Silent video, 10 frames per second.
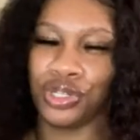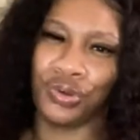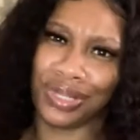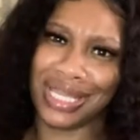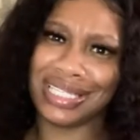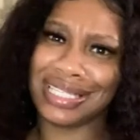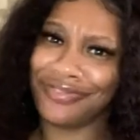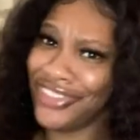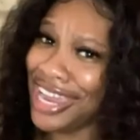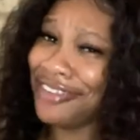so it's
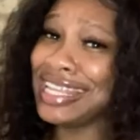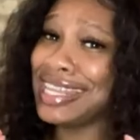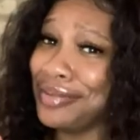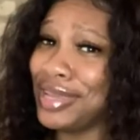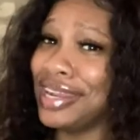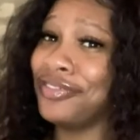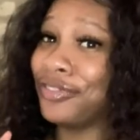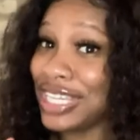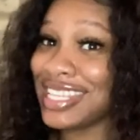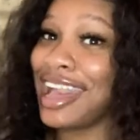very limited
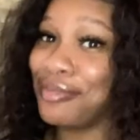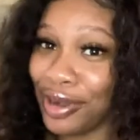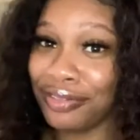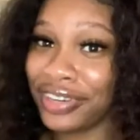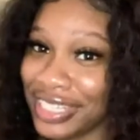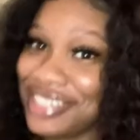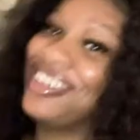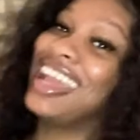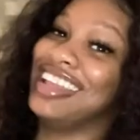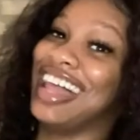free time over this
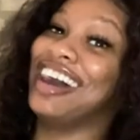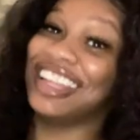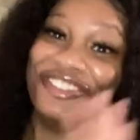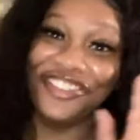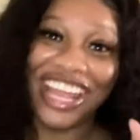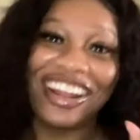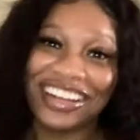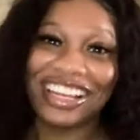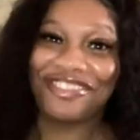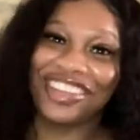way. Not
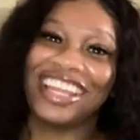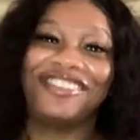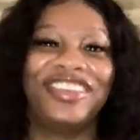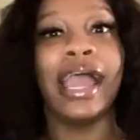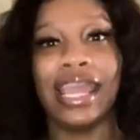very limited.